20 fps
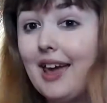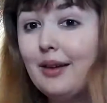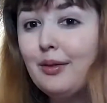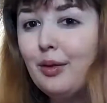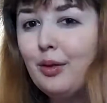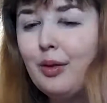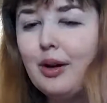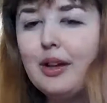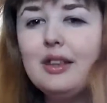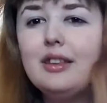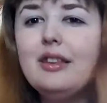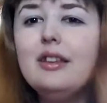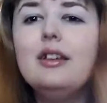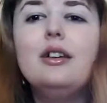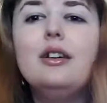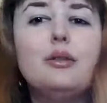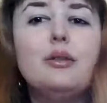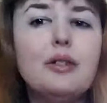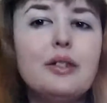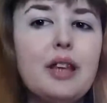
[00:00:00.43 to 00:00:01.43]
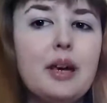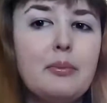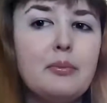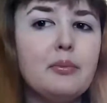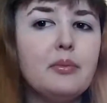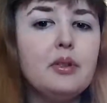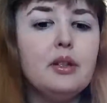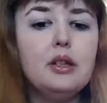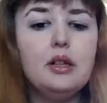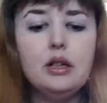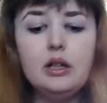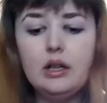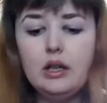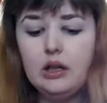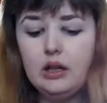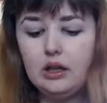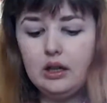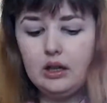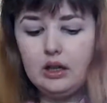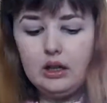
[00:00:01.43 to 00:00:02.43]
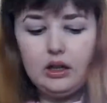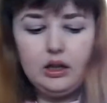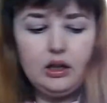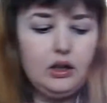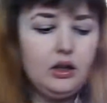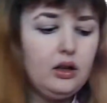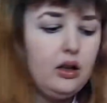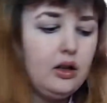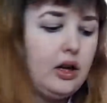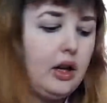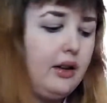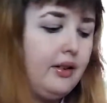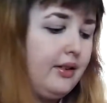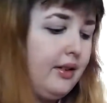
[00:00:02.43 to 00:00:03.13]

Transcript: everyone, what's up? Okay,